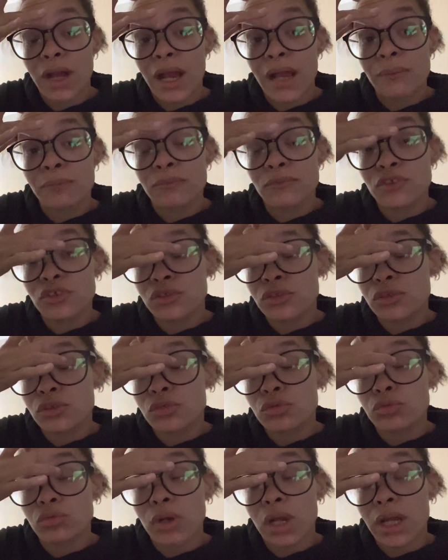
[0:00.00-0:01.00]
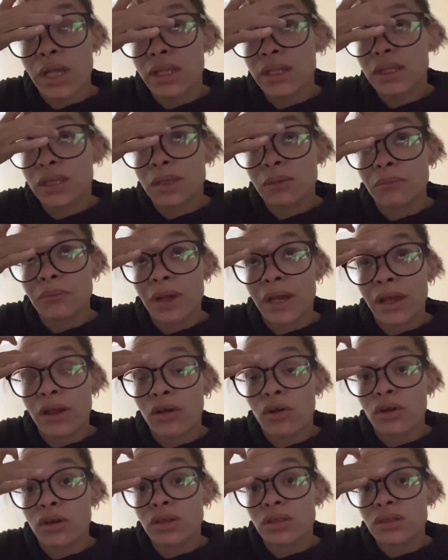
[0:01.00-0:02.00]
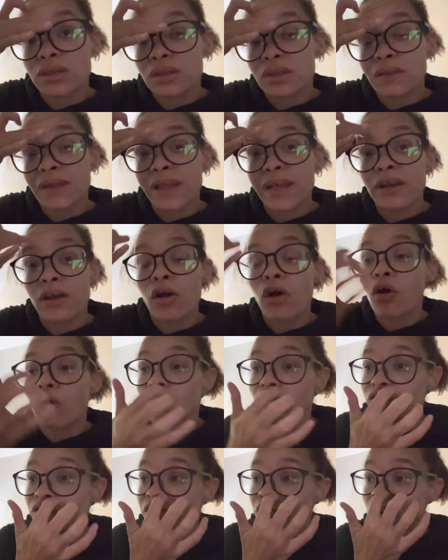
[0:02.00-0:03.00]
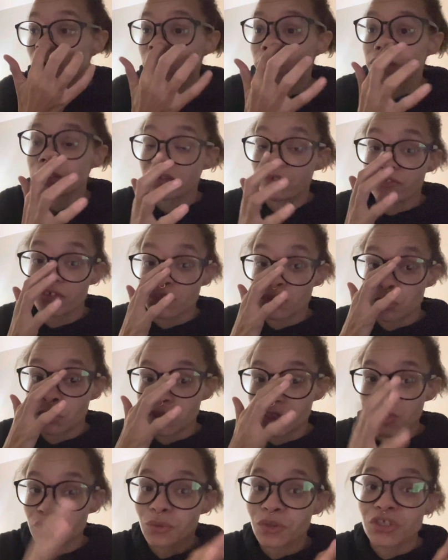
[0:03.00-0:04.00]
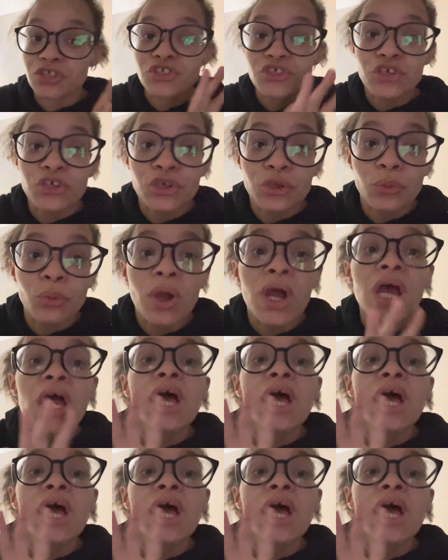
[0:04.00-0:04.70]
I'm trying to get my arc, like all of the arcs for 2022,